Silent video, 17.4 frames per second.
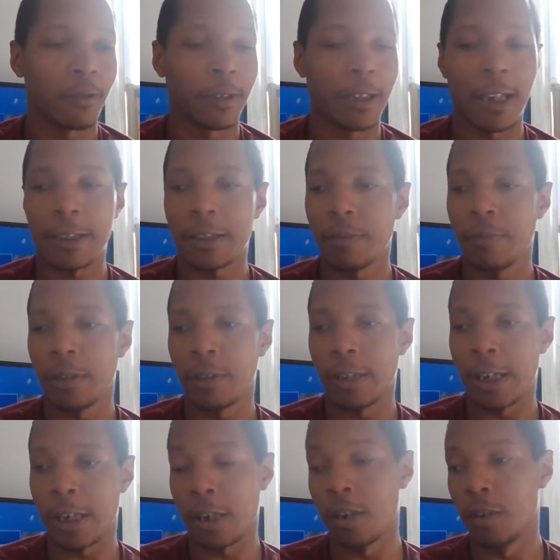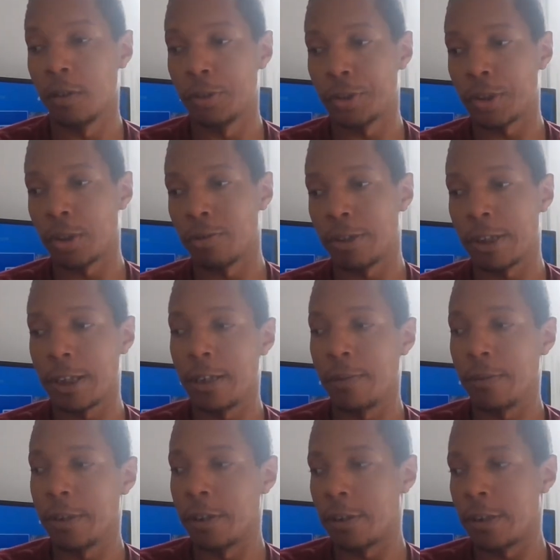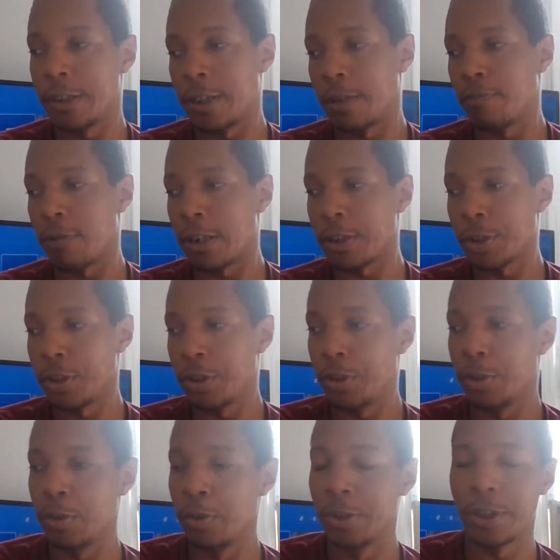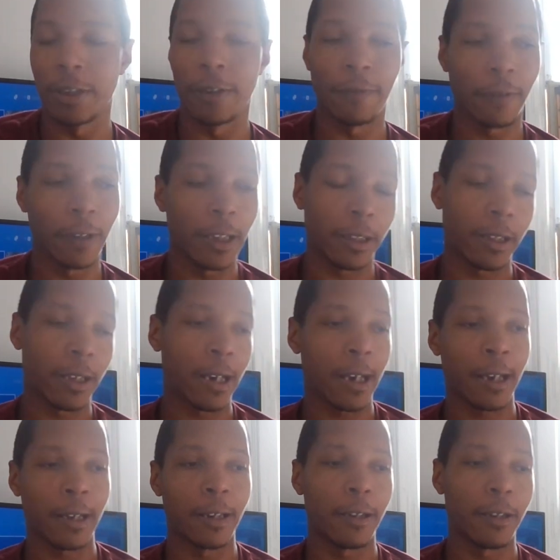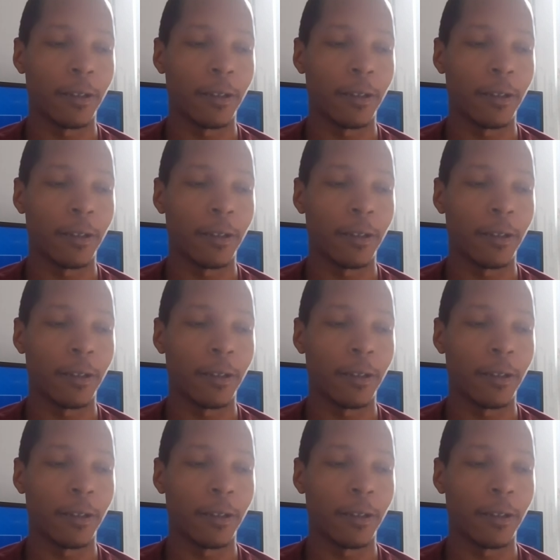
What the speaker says: Jocelyn being like, "Oh, so did you, is he pressuring you and stuff like that?"